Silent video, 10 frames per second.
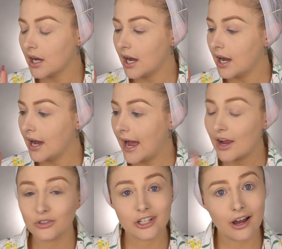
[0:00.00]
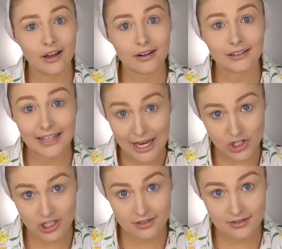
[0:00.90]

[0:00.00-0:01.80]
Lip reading: I only got lashes.